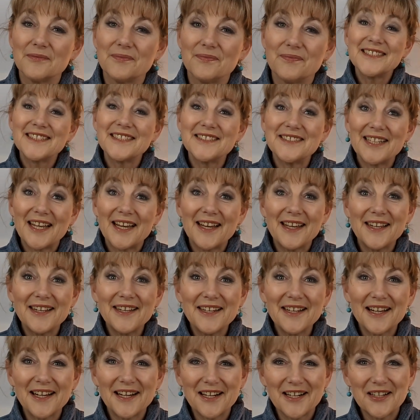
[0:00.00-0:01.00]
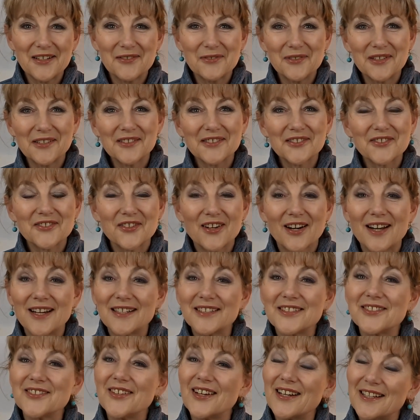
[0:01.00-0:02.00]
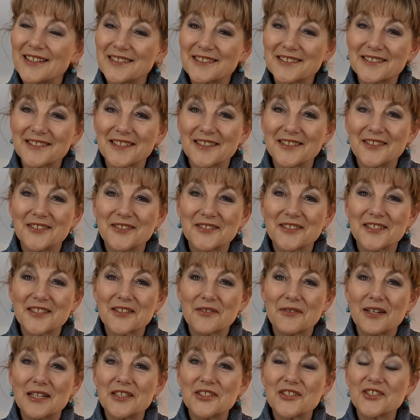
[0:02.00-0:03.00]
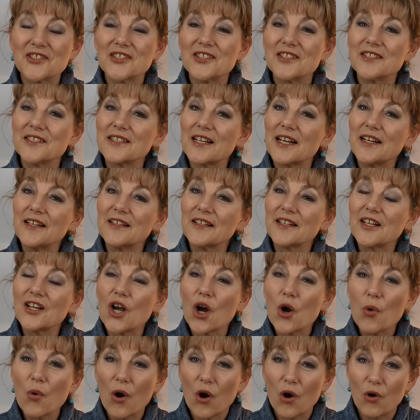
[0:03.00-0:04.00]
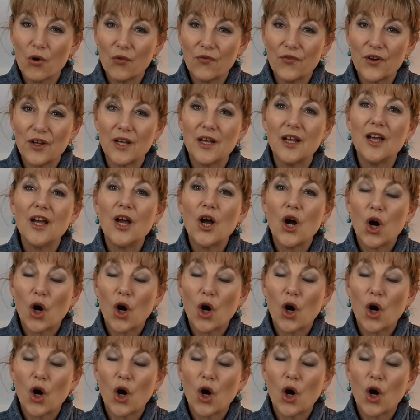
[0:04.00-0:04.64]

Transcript: Today, I will try to answer those questions and go over